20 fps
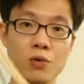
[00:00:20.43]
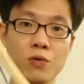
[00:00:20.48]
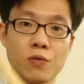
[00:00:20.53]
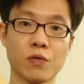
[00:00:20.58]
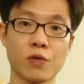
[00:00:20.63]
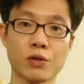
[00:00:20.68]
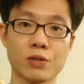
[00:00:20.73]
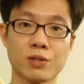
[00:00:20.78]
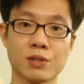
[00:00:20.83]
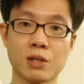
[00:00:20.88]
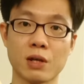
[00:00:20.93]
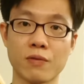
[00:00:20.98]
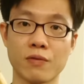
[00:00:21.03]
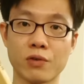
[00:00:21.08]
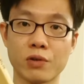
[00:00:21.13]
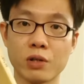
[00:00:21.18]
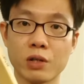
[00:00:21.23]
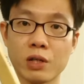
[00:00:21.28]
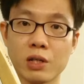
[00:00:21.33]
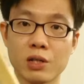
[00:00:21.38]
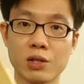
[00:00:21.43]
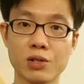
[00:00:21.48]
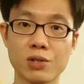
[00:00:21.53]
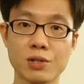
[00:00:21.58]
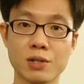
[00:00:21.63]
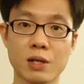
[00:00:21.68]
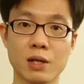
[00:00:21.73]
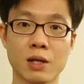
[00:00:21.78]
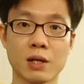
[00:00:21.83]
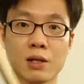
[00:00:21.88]
for several
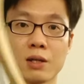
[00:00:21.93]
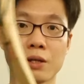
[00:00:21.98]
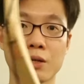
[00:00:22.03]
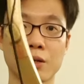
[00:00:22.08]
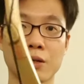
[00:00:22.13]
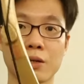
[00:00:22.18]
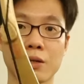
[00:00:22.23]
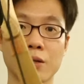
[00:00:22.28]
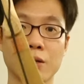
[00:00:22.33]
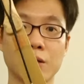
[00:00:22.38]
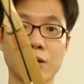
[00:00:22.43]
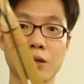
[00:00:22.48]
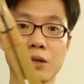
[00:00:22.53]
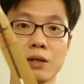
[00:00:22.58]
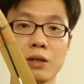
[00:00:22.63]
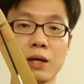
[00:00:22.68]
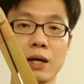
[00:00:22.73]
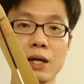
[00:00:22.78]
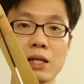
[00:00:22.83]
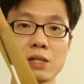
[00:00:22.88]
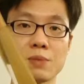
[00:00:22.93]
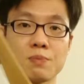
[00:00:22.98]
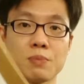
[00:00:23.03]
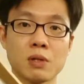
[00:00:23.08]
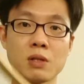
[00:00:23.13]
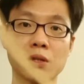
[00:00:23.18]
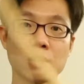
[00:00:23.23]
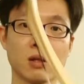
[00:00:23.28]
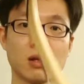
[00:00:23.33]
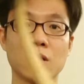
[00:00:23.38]
years, and it has
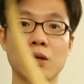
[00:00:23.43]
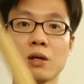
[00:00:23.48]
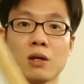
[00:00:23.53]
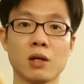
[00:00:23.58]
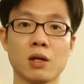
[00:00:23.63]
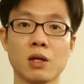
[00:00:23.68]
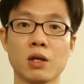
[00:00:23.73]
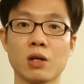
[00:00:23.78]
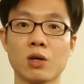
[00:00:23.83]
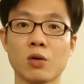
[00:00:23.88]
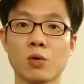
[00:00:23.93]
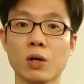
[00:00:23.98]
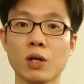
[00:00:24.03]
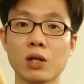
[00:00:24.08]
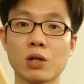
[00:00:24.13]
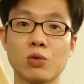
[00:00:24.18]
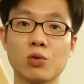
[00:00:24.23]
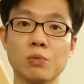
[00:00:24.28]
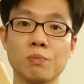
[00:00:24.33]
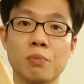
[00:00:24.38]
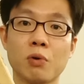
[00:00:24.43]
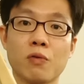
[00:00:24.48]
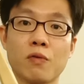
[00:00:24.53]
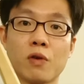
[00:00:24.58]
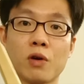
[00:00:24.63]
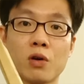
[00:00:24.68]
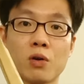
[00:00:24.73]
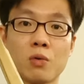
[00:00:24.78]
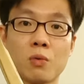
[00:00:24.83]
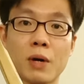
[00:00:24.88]
been quite a good bow
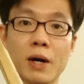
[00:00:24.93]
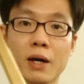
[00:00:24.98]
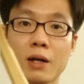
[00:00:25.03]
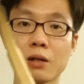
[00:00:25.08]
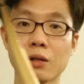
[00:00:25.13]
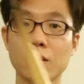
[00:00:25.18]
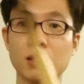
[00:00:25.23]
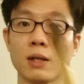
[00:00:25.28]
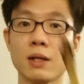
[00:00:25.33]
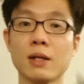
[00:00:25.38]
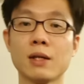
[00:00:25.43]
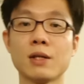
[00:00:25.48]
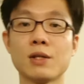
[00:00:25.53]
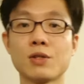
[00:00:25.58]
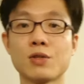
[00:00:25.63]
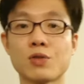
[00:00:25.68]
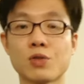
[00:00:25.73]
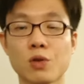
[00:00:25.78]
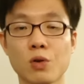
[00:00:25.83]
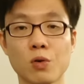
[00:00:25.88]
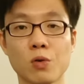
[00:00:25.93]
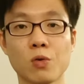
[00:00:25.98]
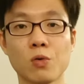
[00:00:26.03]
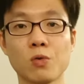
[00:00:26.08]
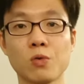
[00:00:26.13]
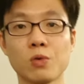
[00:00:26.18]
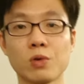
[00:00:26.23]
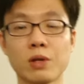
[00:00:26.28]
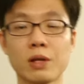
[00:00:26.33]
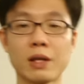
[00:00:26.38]
for a while.
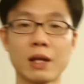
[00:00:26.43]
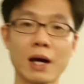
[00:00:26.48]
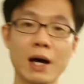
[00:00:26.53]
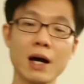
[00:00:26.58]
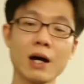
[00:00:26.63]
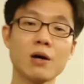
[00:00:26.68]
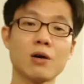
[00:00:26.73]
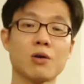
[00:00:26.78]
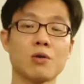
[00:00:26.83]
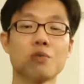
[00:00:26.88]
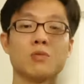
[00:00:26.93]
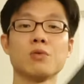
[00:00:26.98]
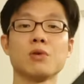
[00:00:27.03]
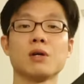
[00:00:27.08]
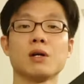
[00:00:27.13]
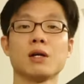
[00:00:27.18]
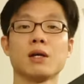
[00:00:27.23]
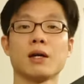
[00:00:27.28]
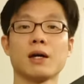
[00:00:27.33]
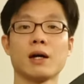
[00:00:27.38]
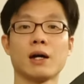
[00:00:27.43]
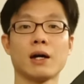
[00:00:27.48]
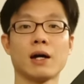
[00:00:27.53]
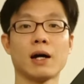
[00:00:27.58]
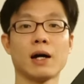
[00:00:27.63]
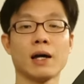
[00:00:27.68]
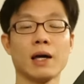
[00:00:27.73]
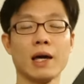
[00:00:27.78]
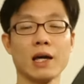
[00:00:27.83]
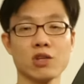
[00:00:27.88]
So now
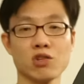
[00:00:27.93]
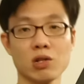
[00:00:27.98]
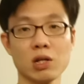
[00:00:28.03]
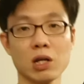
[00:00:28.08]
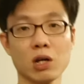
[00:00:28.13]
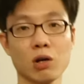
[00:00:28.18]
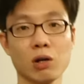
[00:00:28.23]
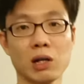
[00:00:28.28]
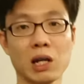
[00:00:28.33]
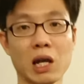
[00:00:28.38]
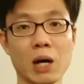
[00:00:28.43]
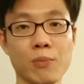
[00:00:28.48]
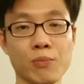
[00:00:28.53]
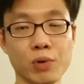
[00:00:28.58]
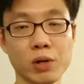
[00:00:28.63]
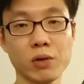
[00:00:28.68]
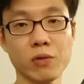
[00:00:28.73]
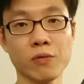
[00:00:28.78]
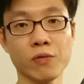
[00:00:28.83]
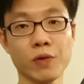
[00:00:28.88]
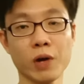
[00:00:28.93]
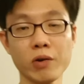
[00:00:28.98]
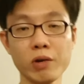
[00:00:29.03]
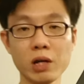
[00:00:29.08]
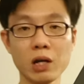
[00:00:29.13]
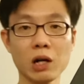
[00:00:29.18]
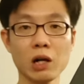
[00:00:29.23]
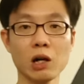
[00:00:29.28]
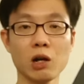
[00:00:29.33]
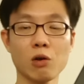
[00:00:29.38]
I actually collaborate very
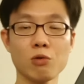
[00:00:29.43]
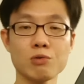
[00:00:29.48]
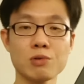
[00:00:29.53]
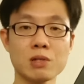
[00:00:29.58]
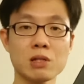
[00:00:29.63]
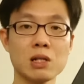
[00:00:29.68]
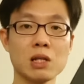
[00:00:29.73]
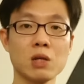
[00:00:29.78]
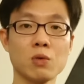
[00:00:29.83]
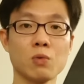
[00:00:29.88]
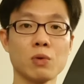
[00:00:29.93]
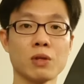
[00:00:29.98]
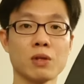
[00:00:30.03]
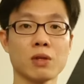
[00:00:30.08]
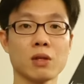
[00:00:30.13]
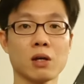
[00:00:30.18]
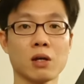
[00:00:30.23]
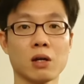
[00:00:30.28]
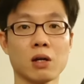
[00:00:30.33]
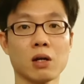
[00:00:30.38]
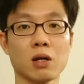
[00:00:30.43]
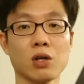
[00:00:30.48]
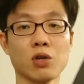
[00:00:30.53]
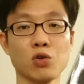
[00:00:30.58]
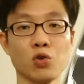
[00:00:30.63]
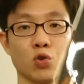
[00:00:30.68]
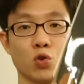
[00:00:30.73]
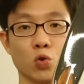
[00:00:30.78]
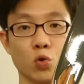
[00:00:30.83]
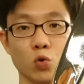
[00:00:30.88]
closely with
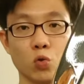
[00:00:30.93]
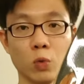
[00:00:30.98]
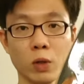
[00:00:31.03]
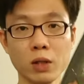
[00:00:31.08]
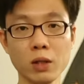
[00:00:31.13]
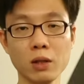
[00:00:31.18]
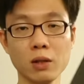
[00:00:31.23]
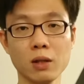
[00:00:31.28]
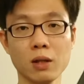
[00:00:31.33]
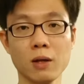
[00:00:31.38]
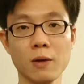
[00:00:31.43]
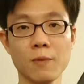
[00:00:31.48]
Yuwen,